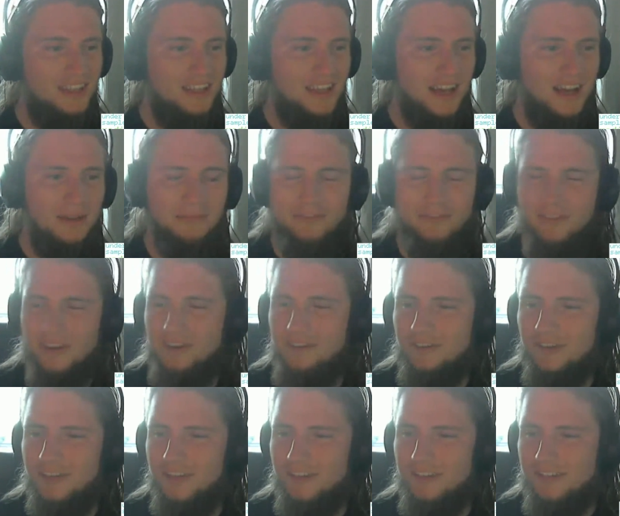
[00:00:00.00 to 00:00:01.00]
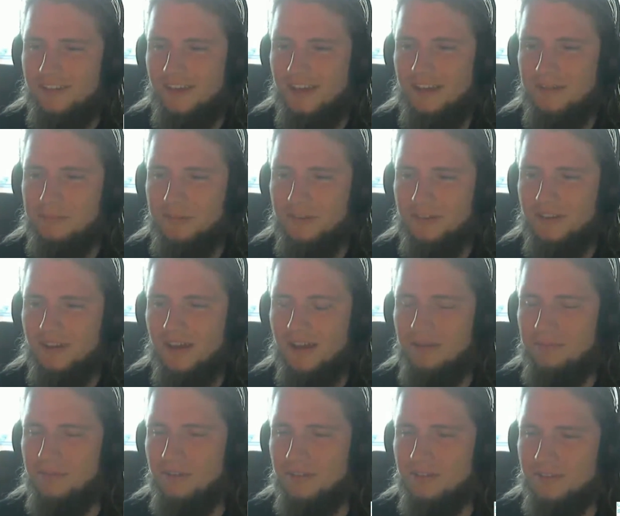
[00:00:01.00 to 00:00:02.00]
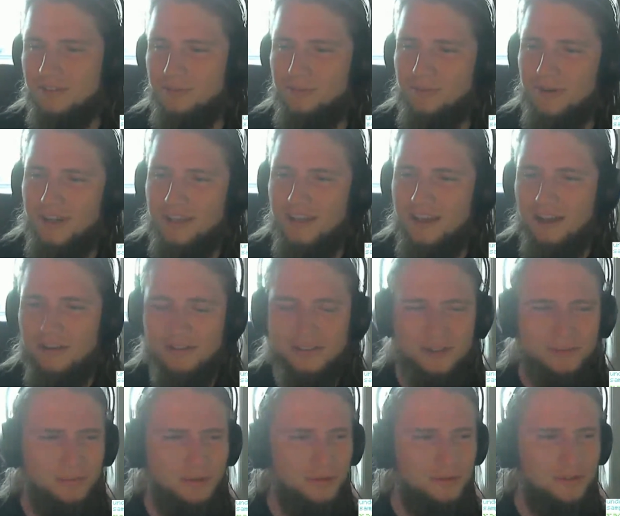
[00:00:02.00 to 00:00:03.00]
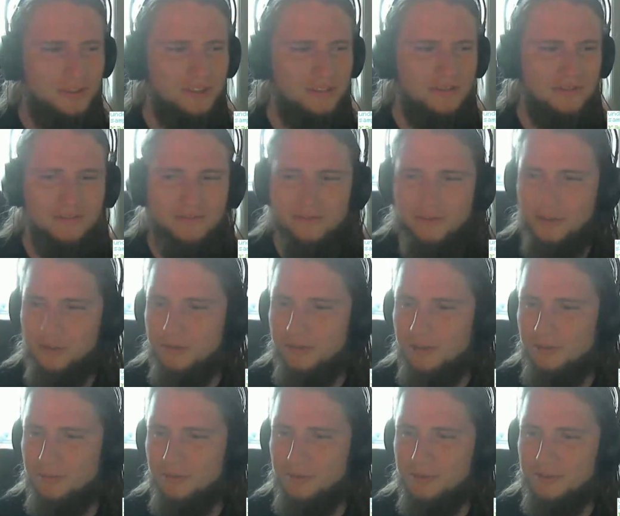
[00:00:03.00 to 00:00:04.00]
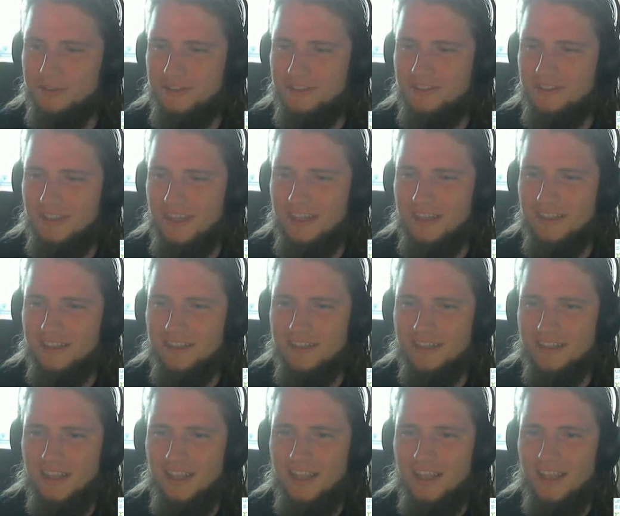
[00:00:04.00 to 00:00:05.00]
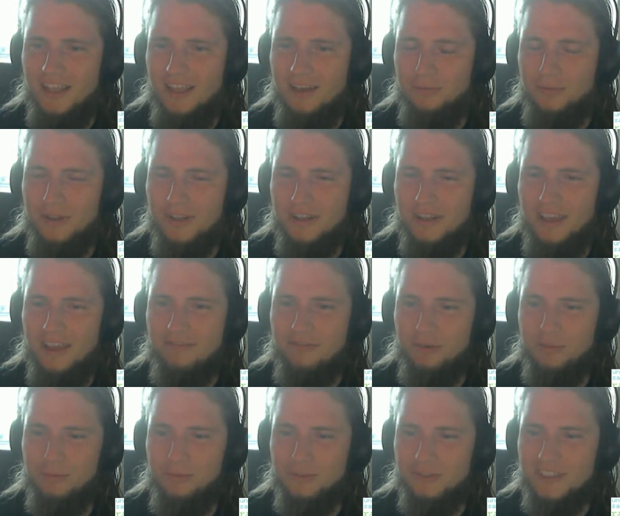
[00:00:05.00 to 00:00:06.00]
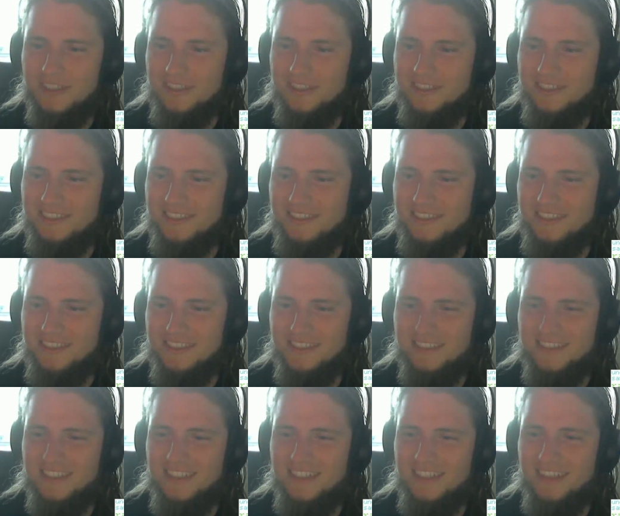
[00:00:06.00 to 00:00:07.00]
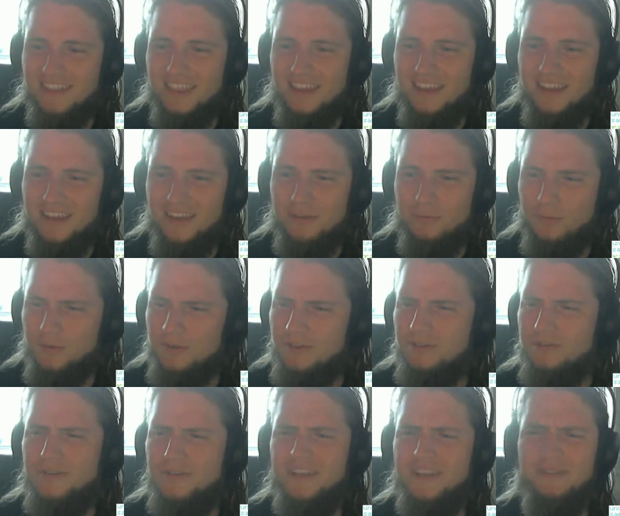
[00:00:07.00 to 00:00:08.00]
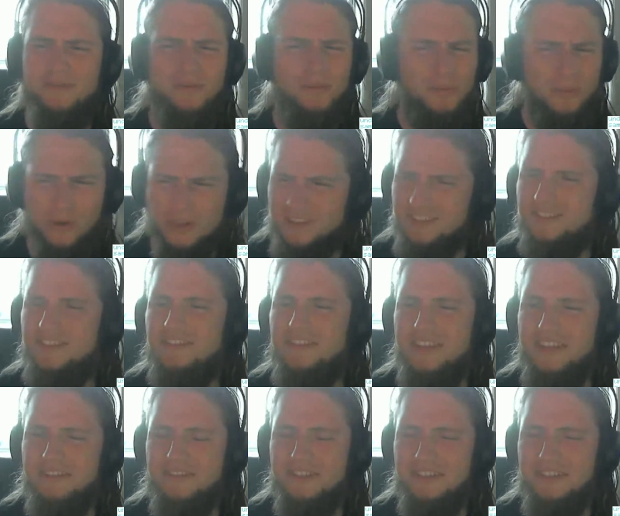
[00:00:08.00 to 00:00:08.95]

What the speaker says: I'm a quite outspoken vocal person, and when everyone else is just sitting there and wondering what's going on